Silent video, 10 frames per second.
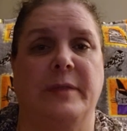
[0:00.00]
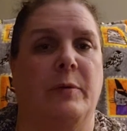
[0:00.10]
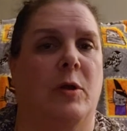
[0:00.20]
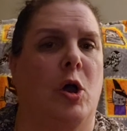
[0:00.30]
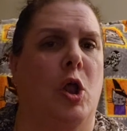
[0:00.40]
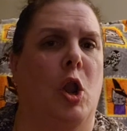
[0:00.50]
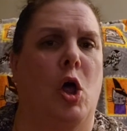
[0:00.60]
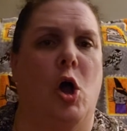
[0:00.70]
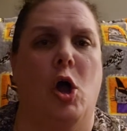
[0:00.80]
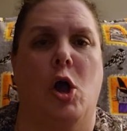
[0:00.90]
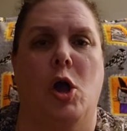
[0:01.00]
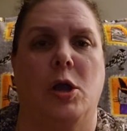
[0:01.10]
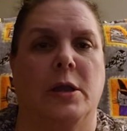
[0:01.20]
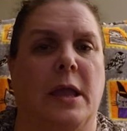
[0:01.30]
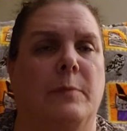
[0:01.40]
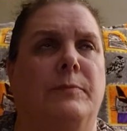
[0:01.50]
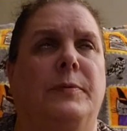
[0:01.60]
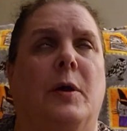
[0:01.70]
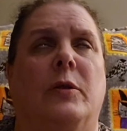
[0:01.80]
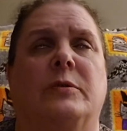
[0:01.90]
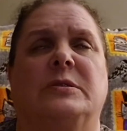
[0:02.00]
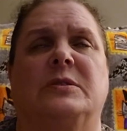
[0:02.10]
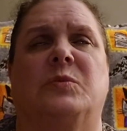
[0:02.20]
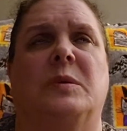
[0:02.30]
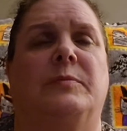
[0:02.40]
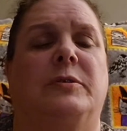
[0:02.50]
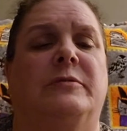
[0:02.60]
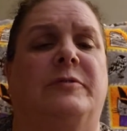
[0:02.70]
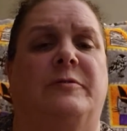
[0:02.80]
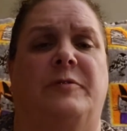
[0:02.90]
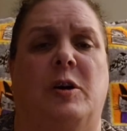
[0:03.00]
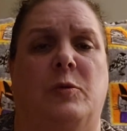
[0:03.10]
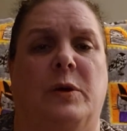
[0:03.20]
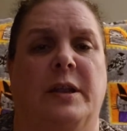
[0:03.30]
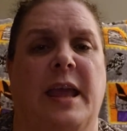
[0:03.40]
They were all long, and oh, there was this one beautiful fall one.